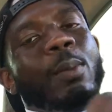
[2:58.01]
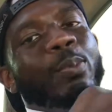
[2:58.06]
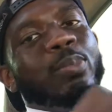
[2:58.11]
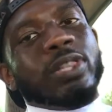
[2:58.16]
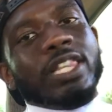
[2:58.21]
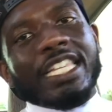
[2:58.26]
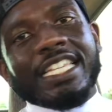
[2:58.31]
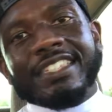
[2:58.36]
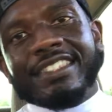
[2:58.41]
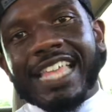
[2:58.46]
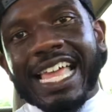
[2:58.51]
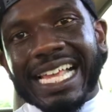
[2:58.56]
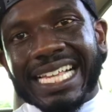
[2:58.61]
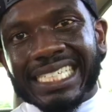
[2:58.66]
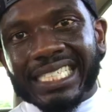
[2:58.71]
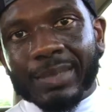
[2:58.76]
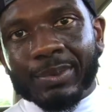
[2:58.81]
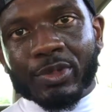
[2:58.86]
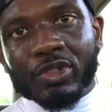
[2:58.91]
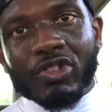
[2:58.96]
Please like
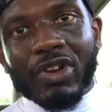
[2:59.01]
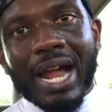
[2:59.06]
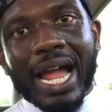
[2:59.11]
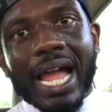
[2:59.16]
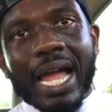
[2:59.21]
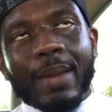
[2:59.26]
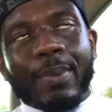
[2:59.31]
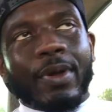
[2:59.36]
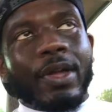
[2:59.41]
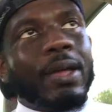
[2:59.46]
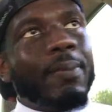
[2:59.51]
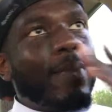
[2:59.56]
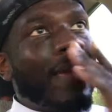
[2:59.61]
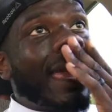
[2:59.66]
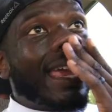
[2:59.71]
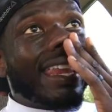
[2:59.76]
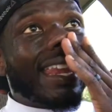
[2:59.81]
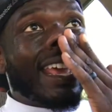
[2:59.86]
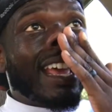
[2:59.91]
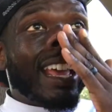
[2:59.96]
and subscribe,
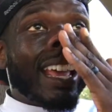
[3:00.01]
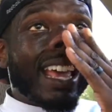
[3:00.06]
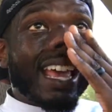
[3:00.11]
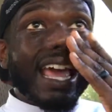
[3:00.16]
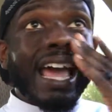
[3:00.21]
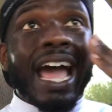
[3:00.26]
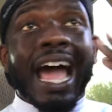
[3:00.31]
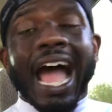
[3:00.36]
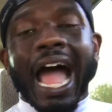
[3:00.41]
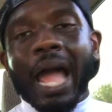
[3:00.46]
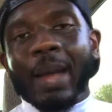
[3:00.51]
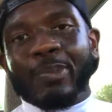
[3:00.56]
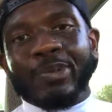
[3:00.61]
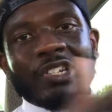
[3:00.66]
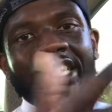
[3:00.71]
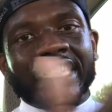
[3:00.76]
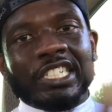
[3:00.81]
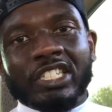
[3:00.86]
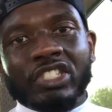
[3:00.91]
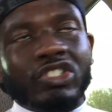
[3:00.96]
man. I
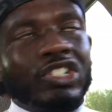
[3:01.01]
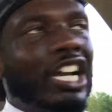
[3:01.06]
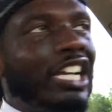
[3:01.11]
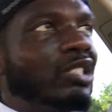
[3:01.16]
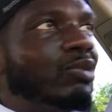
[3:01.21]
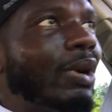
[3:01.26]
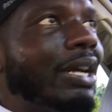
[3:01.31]
appreciate you guys